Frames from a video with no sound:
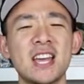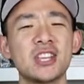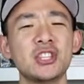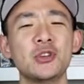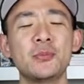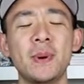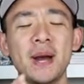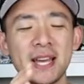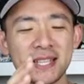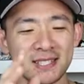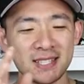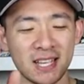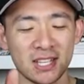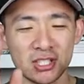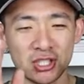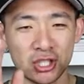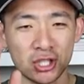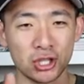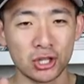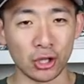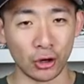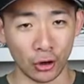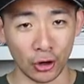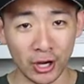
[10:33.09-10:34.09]
you buy a size
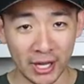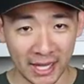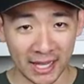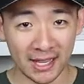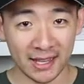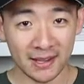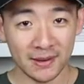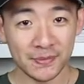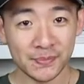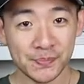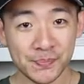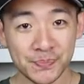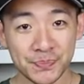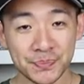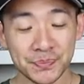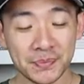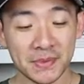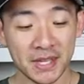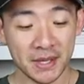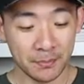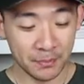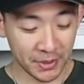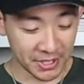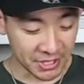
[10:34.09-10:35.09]
30,
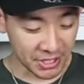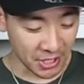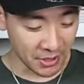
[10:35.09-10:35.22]
but